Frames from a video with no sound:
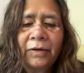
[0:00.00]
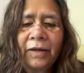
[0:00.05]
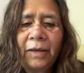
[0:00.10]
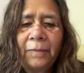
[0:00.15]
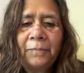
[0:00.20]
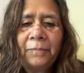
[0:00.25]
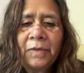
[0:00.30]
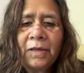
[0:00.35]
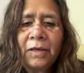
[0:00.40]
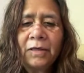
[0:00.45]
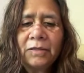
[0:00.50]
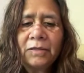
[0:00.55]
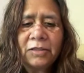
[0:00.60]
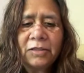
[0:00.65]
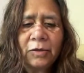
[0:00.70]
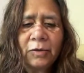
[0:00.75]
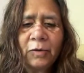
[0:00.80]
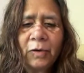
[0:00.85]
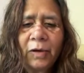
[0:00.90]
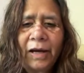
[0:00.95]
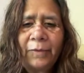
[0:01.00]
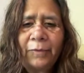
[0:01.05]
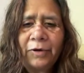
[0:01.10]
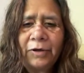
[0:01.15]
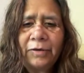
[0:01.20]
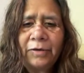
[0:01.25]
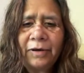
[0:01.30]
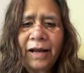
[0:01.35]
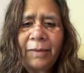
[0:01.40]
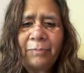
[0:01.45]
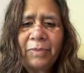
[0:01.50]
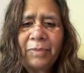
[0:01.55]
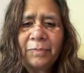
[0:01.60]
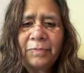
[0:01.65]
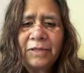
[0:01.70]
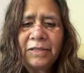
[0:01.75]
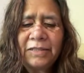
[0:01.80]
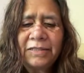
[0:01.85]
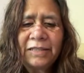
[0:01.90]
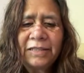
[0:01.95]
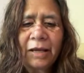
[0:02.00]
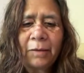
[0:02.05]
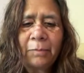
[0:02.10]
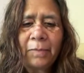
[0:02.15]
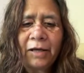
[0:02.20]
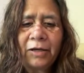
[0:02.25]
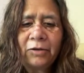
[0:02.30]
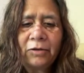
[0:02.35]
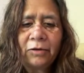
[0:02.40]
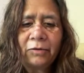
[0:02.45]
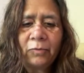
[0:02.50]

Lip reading: Okay, so I want to wrap up this segment